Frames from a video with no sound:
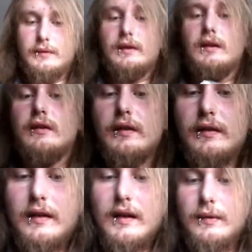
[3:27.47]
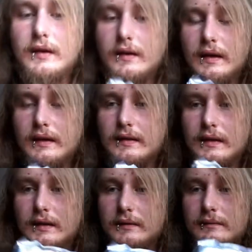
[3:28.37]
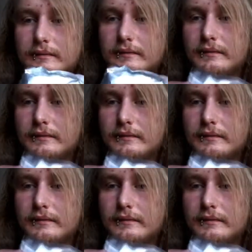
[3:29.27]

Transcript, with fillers: we go. So there we go. There's the